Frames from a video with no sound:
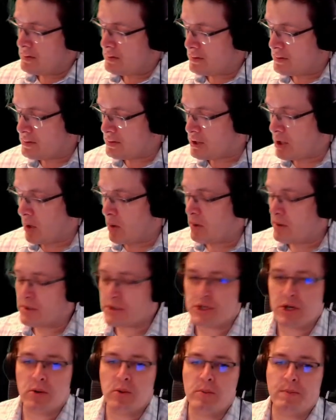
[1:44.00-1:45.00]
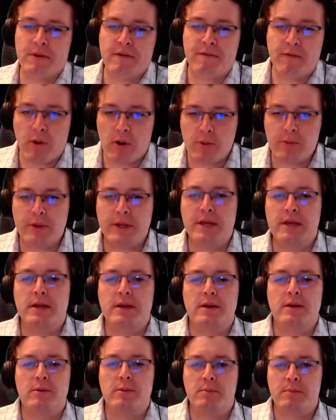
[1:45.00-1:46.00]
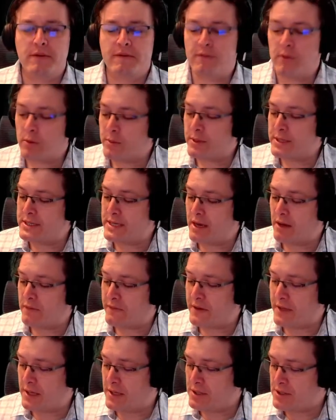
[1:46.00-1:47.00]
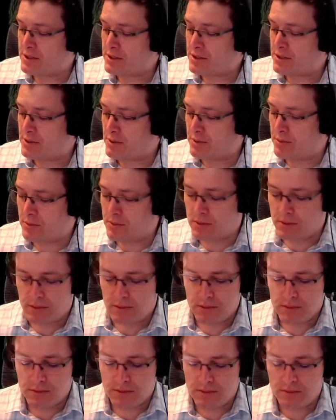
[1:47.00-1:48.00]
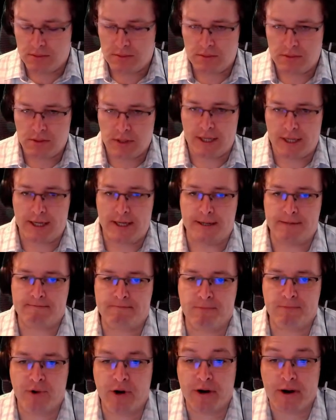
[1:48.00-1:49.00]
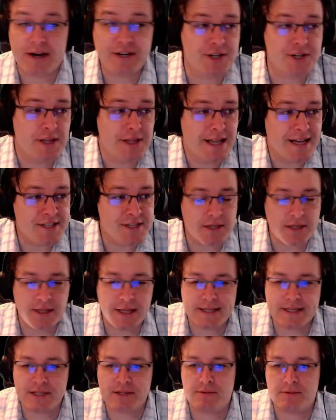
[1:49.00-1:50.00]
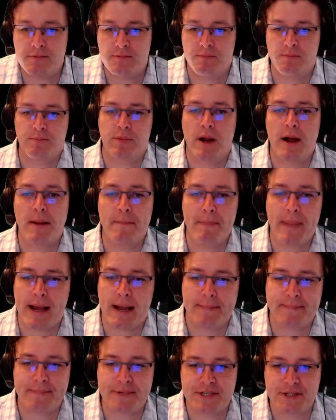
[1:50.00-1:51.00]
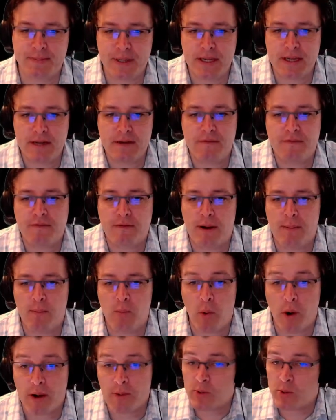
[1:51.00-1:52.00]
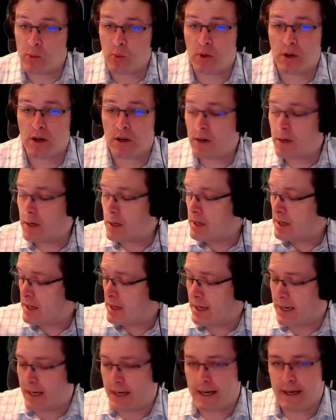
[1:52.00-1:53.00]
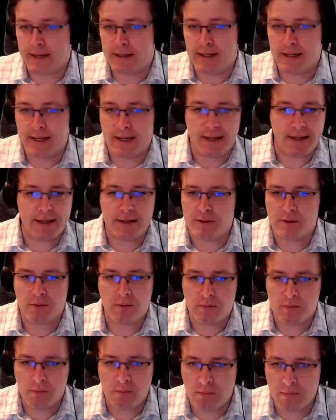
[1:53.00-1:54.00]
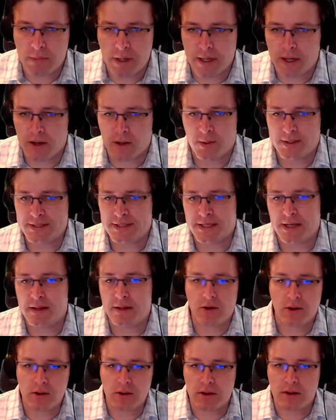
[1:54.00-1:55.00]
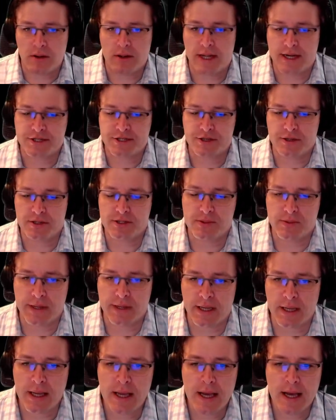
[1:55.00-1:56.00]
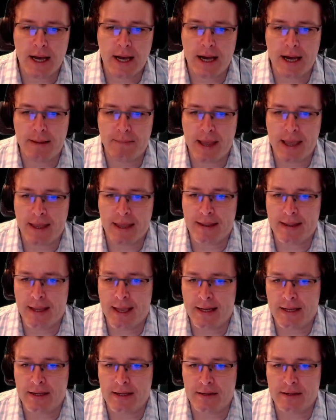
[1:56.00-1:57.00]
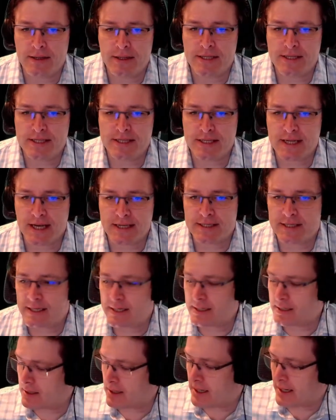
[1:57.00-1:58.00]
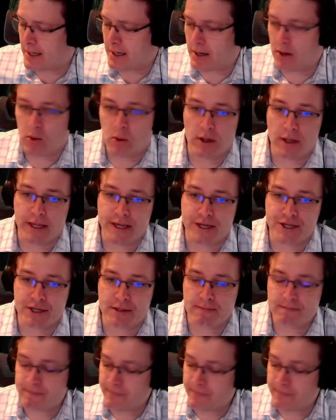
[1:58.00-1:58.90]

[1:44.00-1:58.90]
So before we delve into regression, let's come back up to speed from where we were on either Monday or Wednesday, the earlier lecture this week, and discussing correlation.